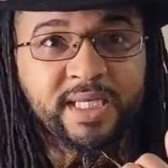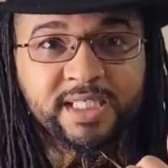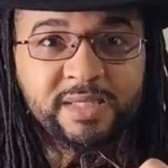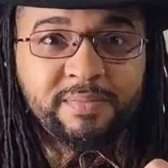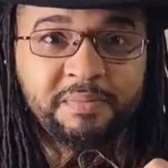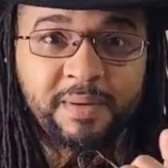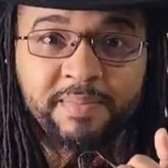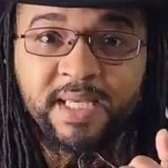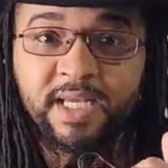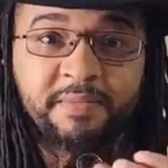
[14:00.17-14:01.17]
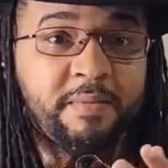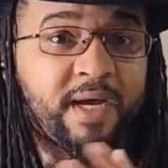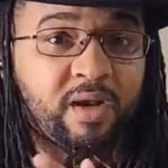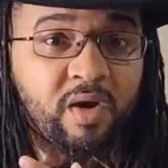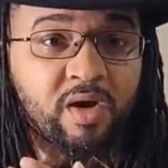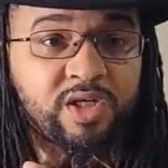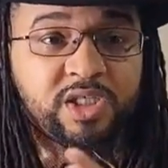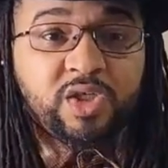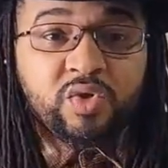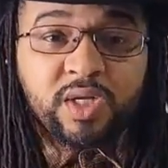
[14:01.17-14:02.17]
doesn't, but my medium and my
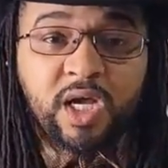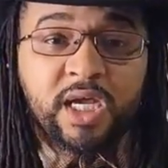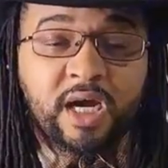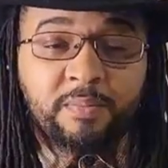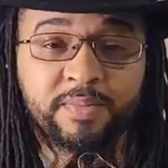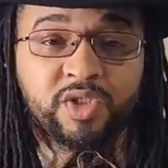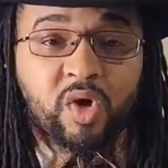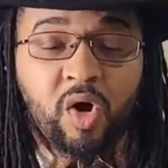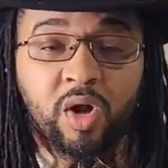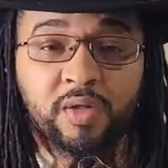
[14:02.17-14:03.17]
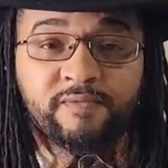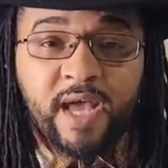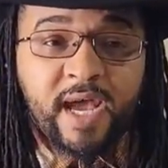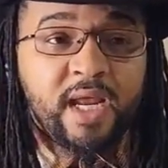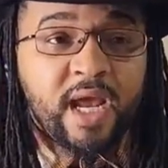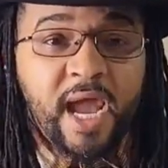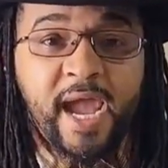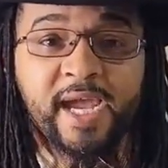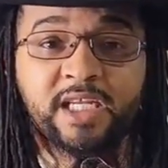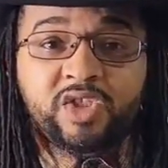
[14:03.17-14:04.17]
large, you can encompass all of that,
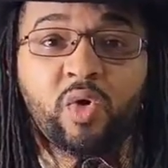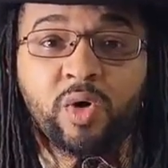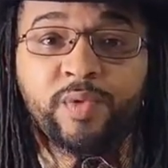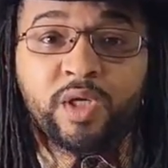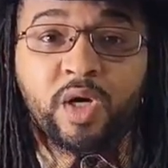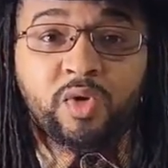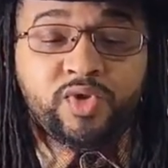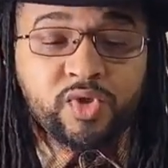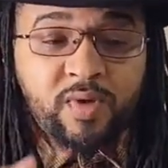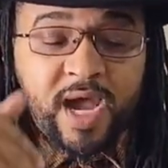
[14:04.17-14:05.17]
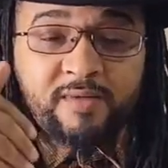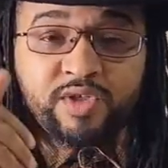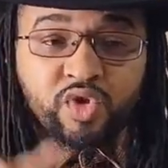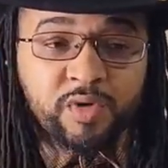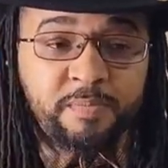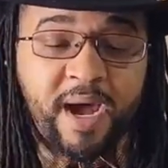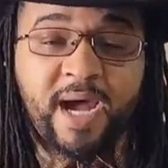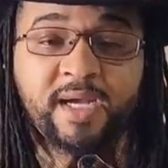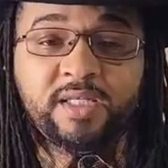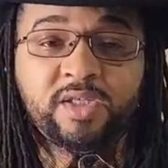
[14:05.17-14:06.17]
and it's on the go. So you have certain
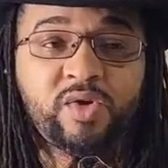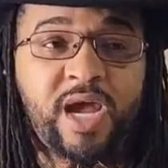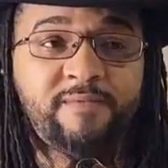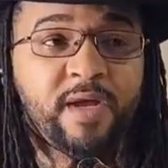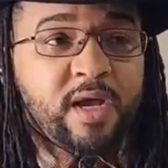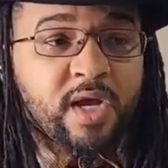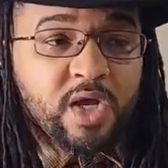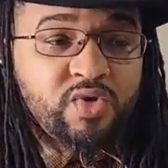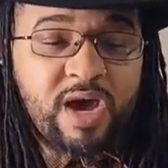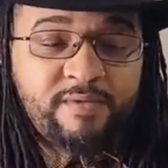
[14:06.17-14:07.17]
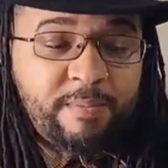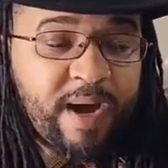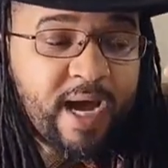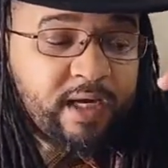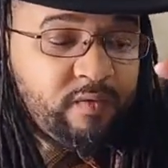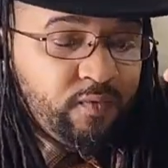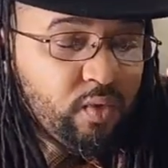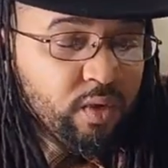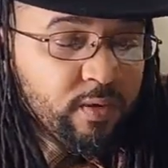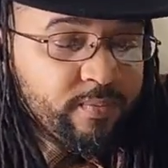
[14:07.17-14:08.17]
pockets. You have a pocket
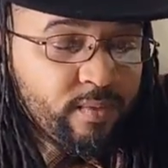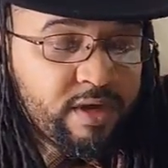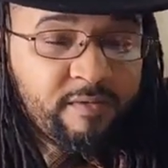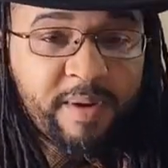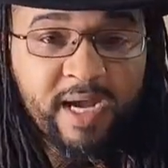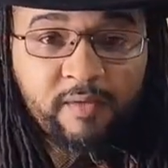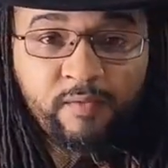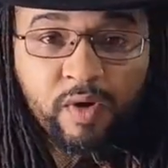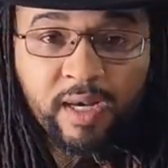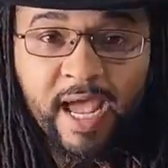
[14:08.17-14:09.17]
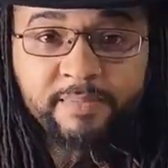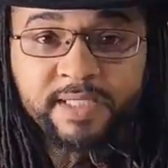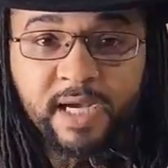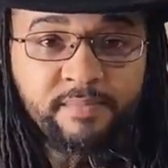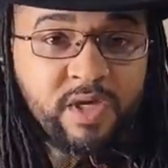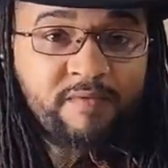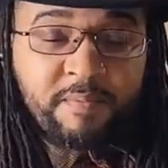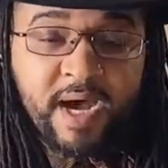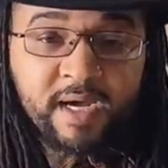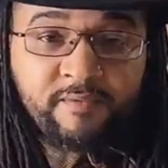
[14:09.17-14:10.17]
for a laptop. You have
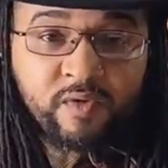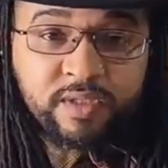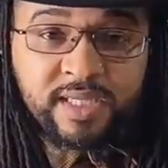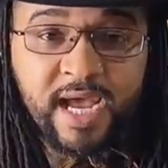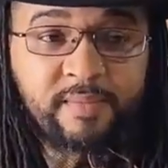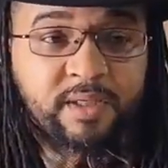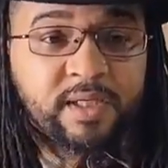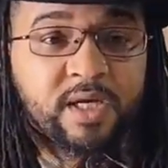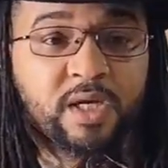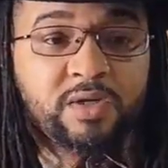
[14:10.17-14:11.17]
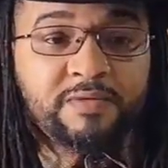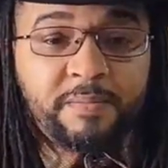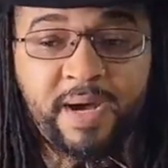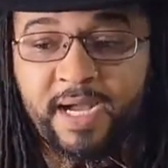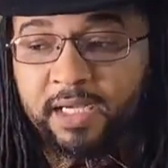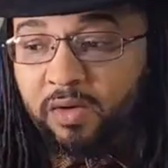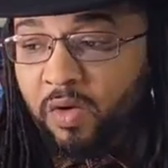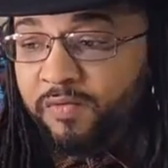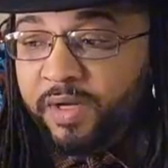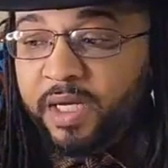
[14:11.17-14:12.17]
a pocket for a tablet. You have a pocket
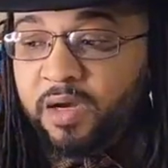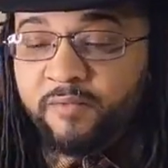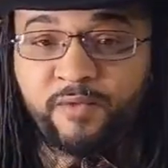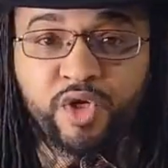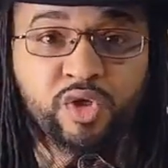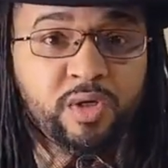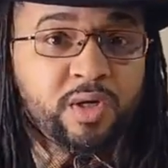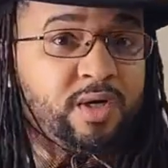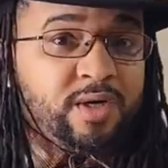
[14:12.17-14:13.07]
over here for your